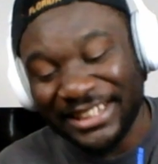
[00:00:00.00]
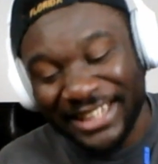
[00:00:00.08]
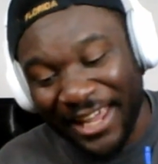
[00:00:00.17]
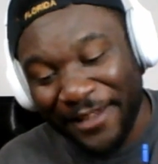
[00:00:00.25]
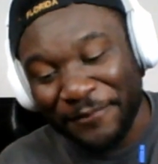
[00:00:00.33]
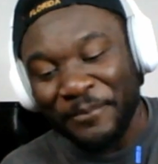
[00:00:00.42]
He
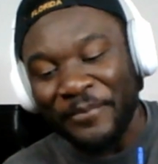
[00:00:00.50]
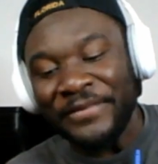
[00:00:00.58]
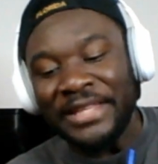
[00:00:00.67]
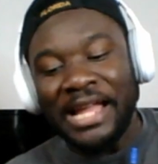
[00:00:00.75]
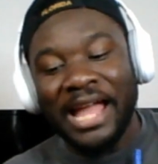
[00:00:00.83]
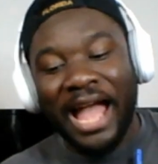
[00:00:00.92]
say,
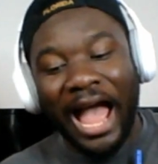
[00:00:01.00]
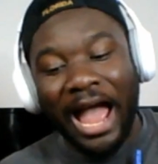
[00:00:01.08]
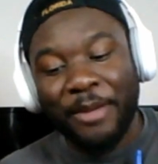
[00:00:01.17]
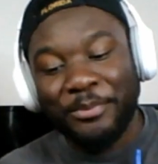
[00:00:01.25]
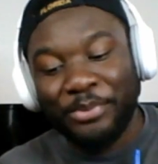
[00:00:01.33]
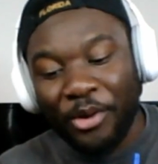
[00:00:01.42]

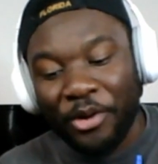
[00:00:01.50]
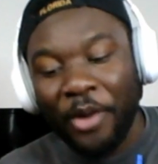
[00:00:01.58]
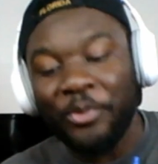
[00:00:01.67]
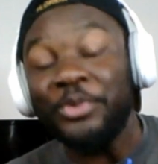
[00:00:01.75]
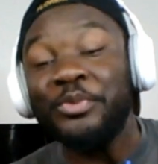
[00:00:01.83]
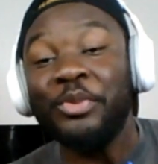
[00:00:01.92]
I
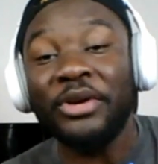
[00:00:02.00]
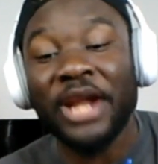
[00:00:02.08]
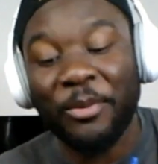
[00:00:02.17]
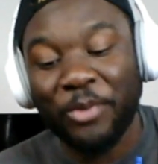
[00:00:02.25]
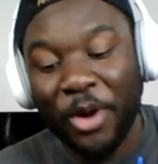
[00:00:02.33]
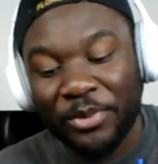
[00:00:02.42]
broke up with
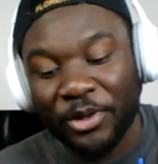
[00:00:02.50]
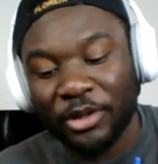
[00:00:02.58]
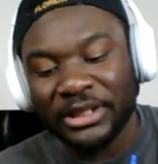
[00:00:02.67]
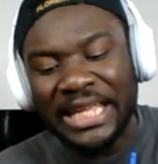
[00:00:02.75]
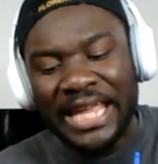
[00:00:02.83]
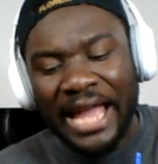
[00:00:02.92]
Burna Boy
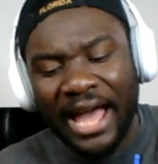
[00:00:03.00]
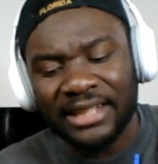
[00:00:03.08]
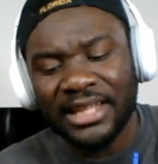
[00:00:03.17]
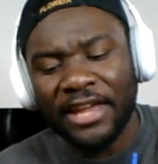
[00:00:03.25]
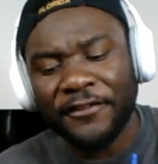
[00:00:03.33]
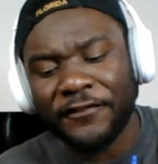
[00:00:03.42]
because he
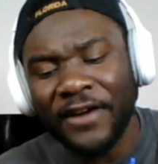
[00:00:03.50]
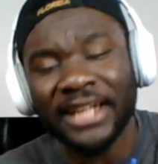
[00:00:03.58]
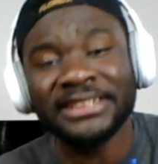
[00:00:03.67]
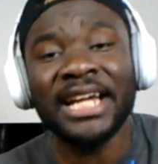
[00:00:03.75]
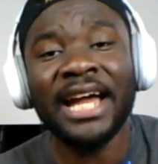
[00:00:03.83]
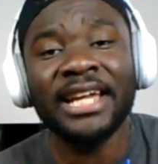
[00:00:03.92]
has a
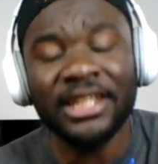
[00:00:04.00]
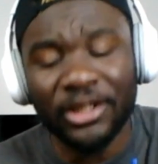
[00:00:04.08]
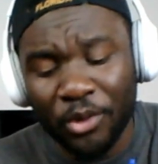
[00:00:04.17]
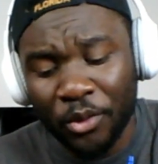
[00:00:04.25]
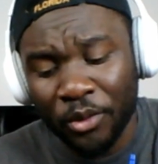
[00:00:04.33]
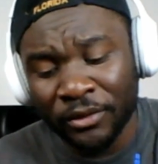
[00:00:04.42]
fragile
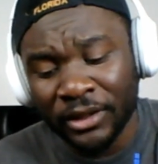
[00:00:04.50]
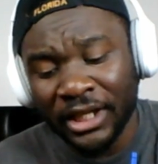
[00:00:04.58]
ego.